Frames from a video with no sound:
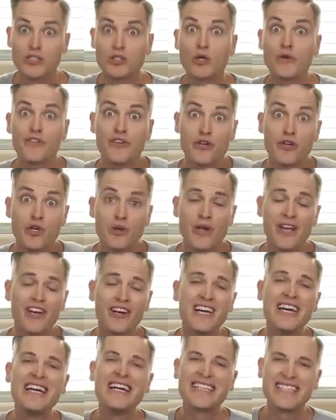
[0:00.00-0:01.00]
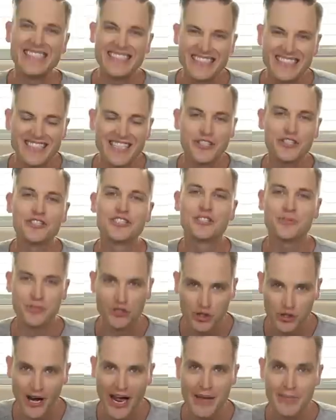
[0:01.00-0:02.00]
So if you're new here, consider
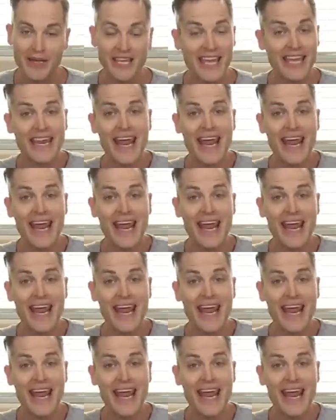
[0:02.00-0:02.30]
subscribing.